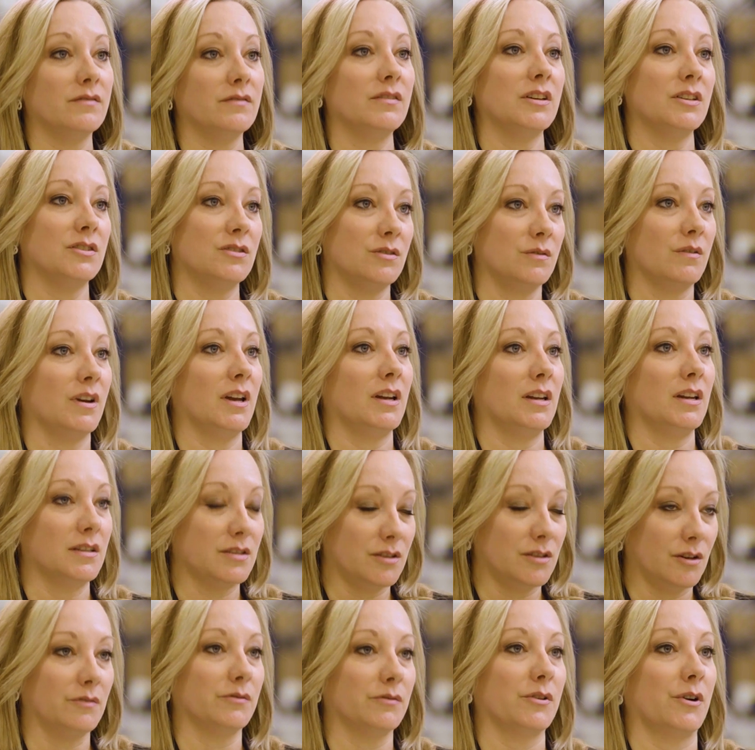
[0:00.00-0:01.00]
the
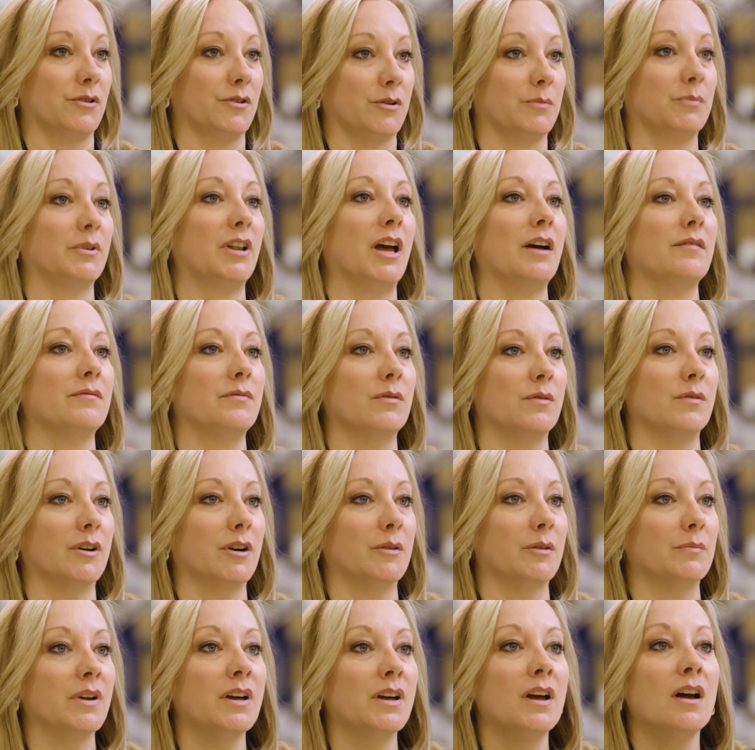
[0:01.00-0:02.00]
V-280 tilt rotor
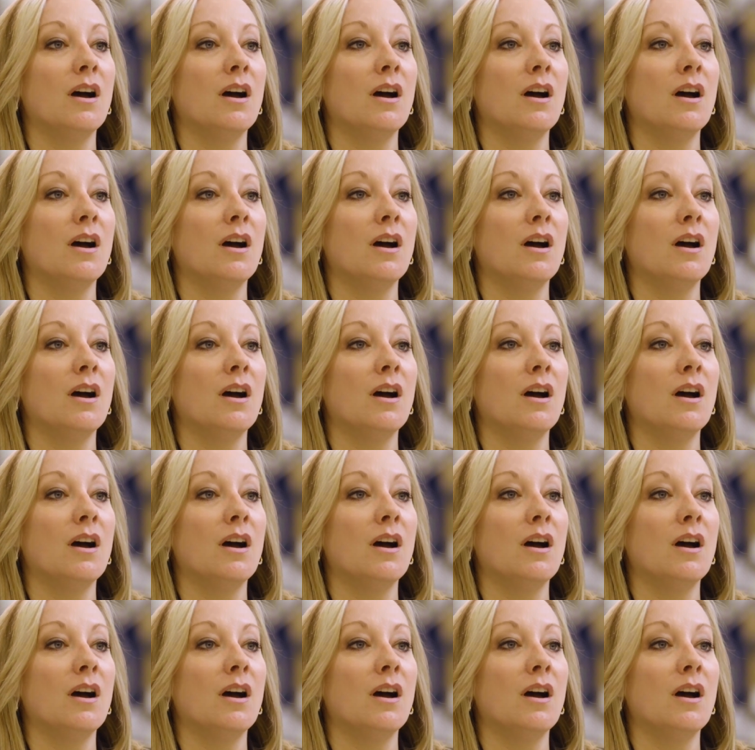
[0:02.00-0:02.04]
platform